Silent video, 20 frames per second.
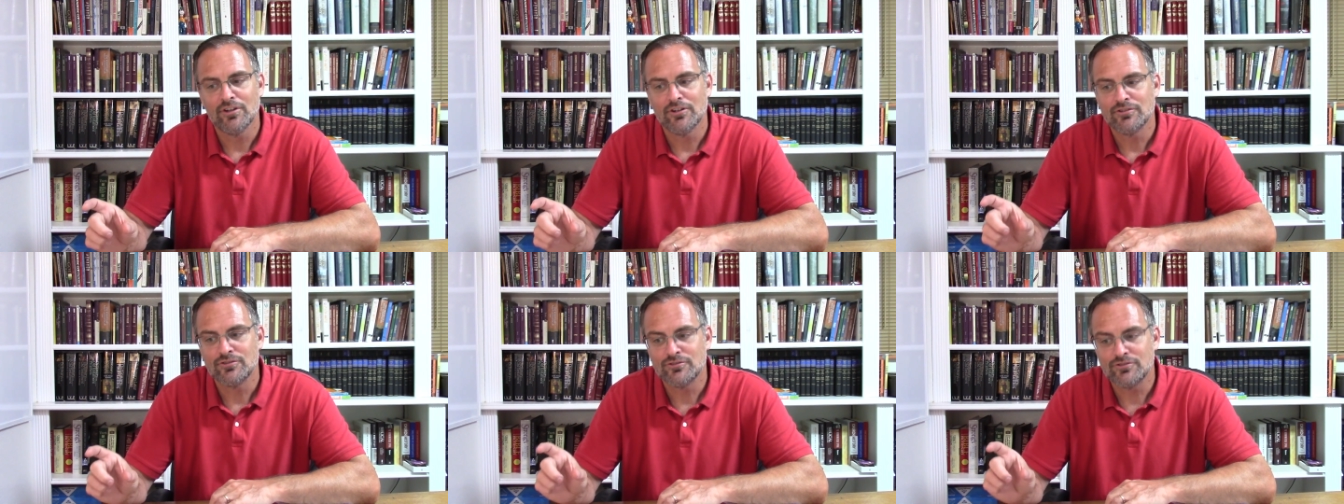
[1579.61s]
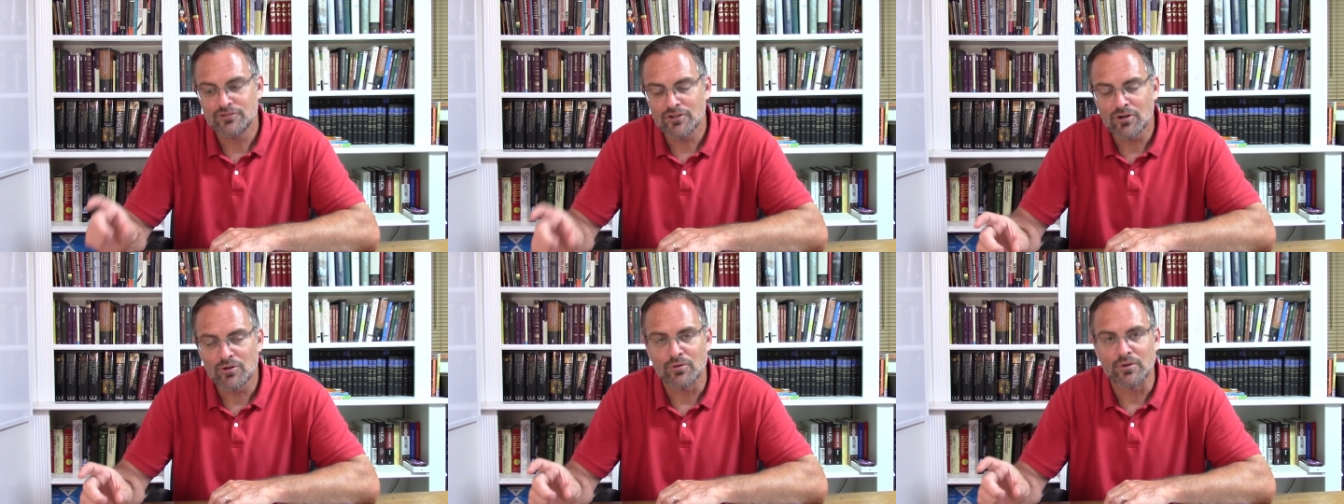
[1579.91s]

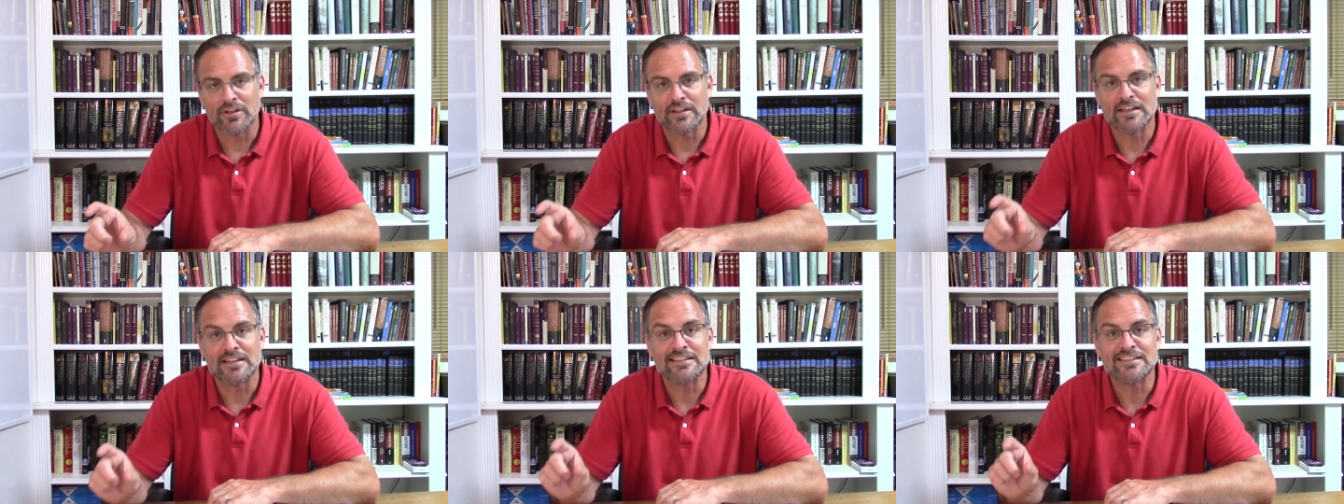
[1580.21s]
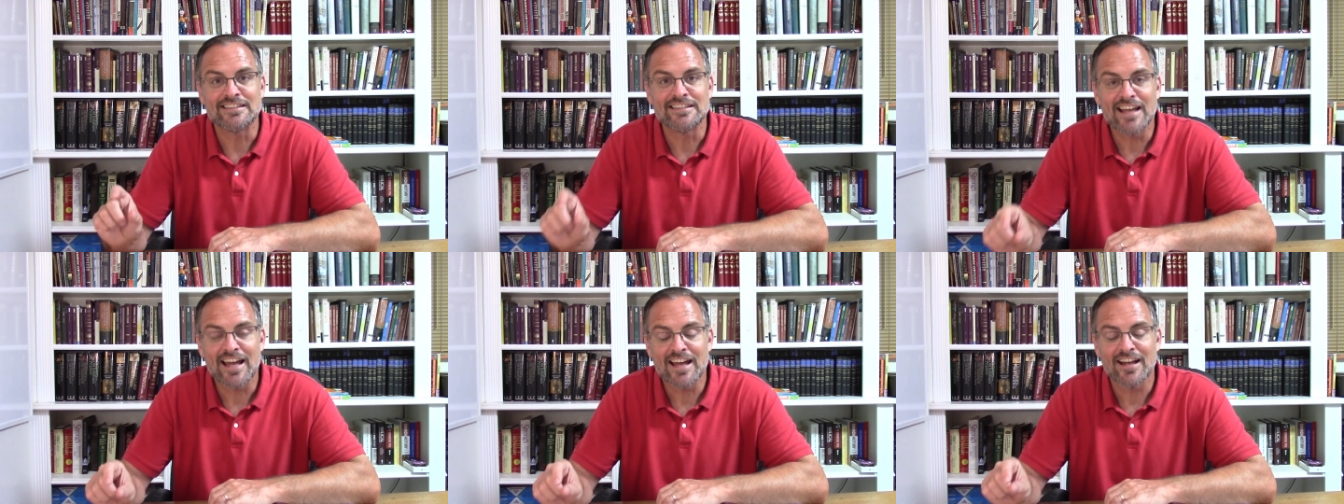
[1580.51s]
showing
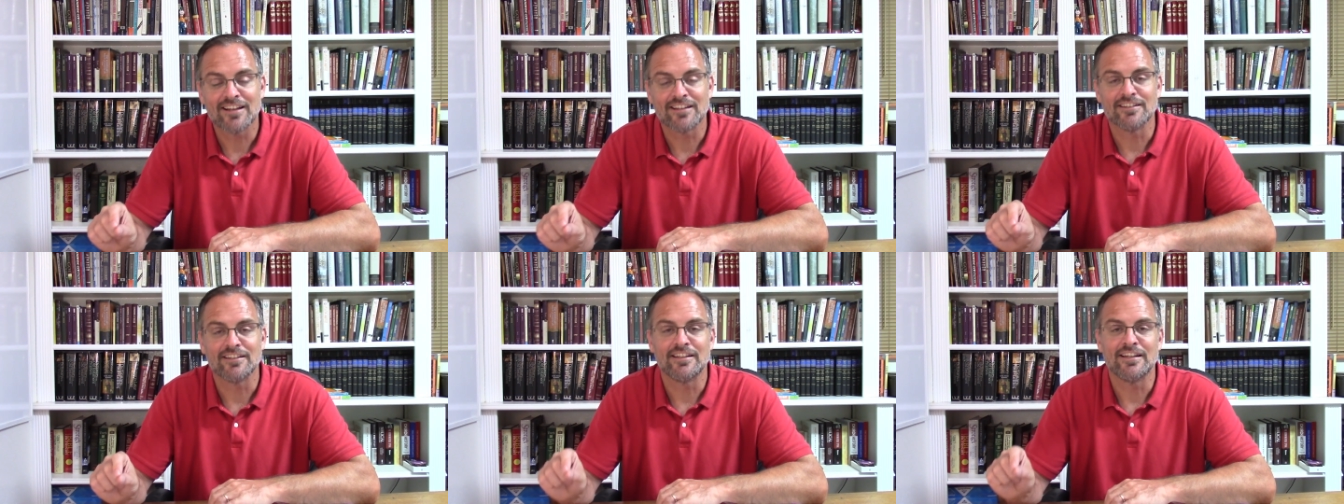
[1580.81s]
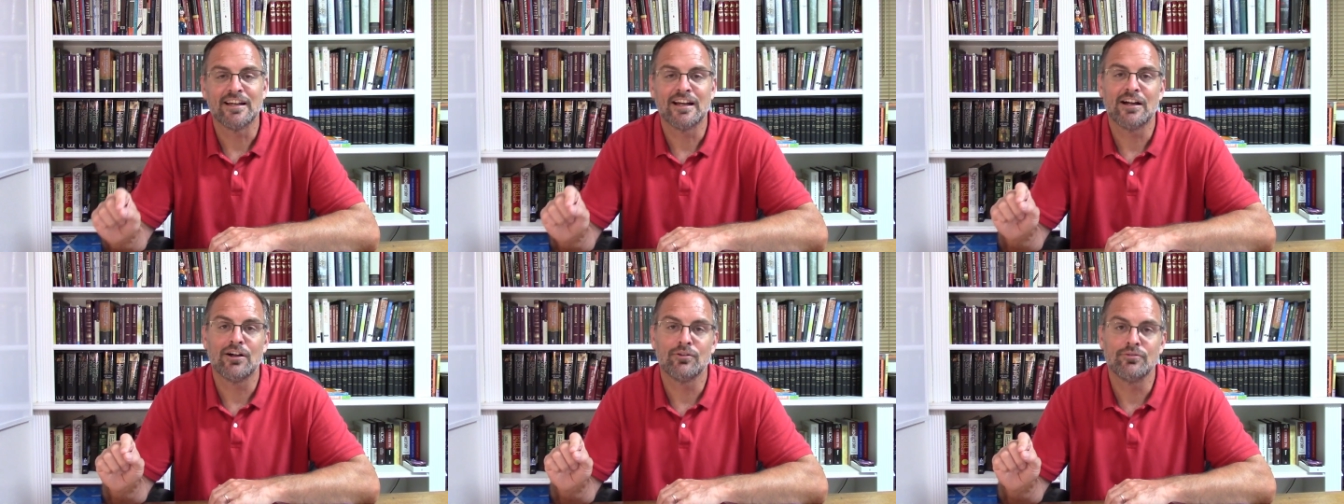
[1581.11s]
exactly
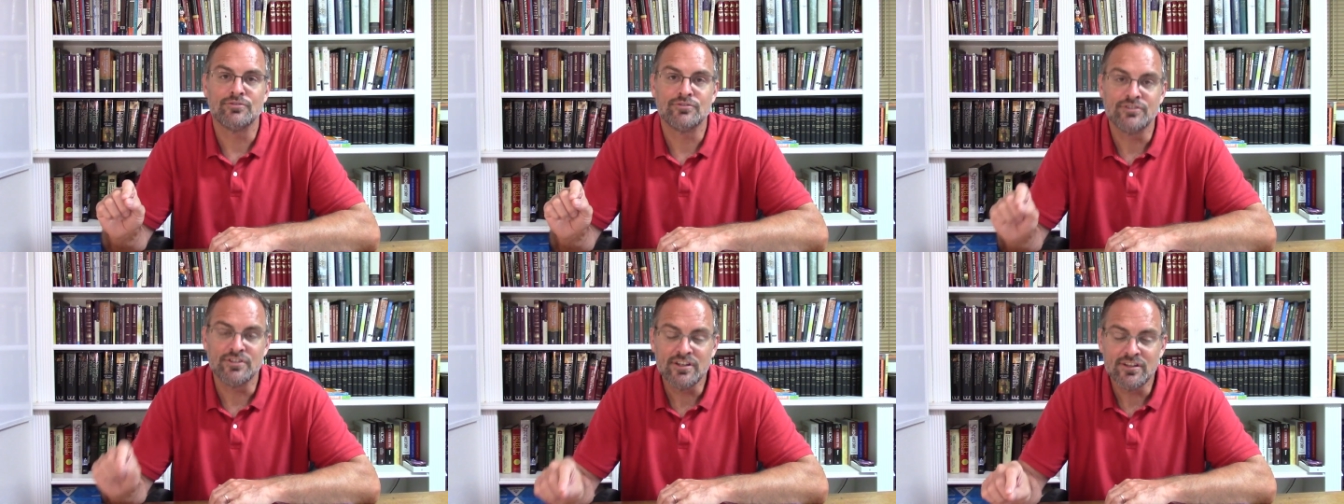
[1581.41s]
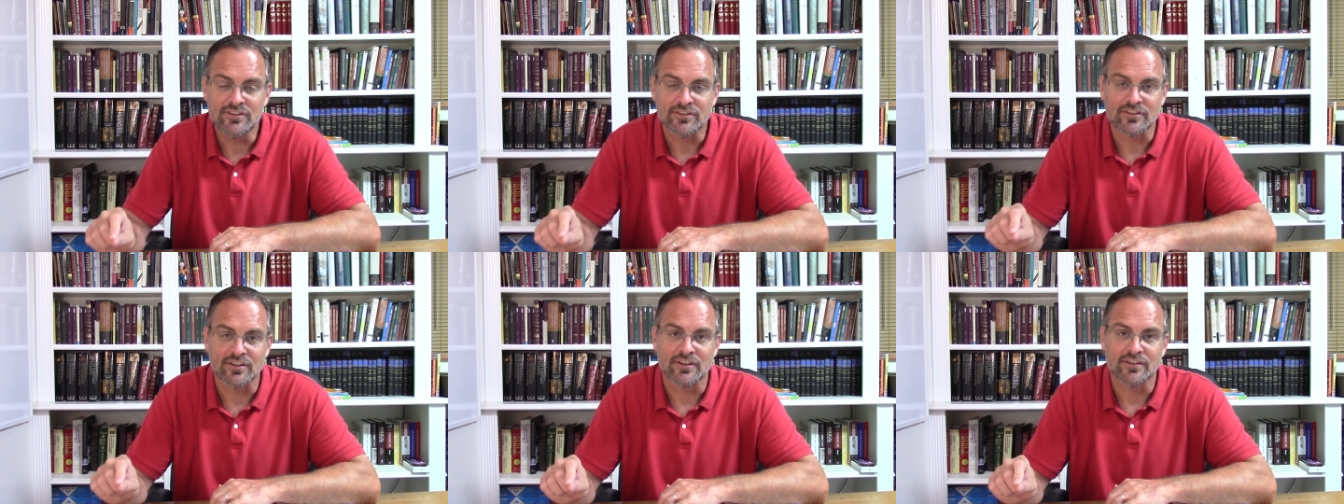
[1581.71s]
how
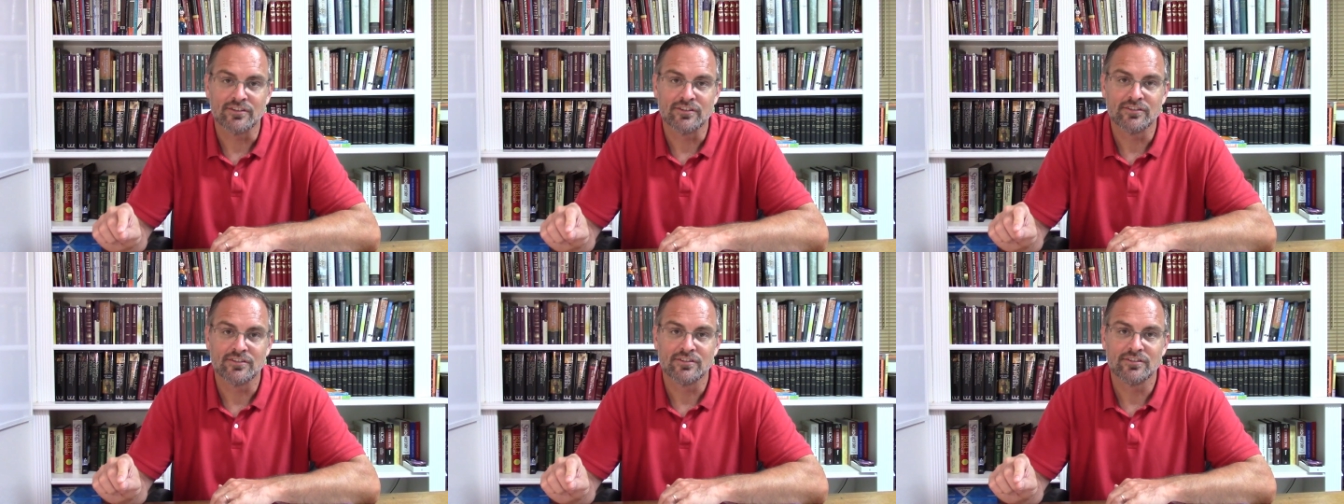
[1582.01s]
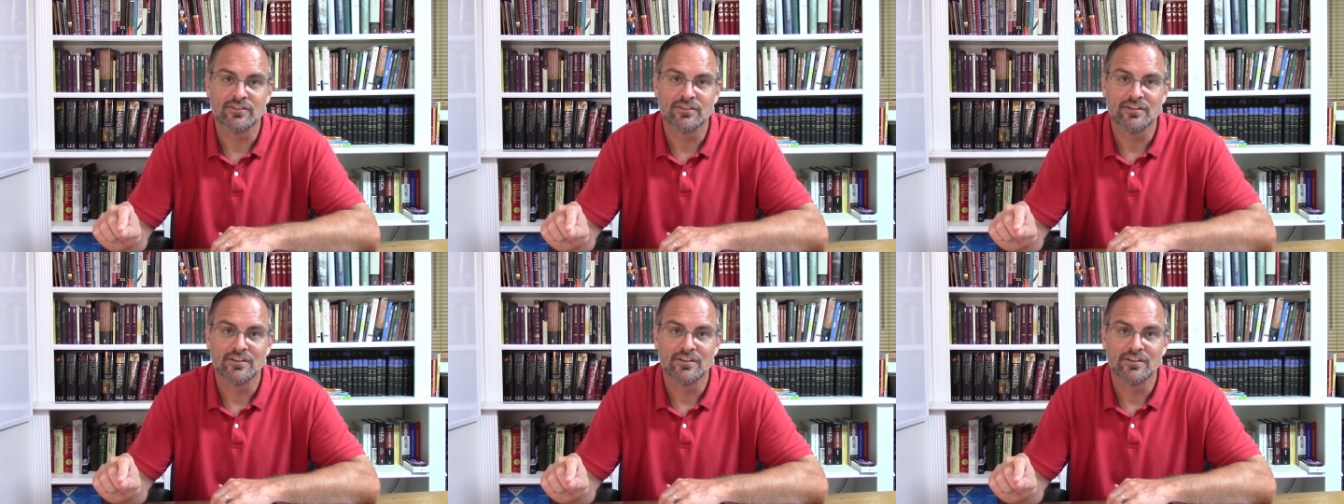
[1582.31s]
Jesus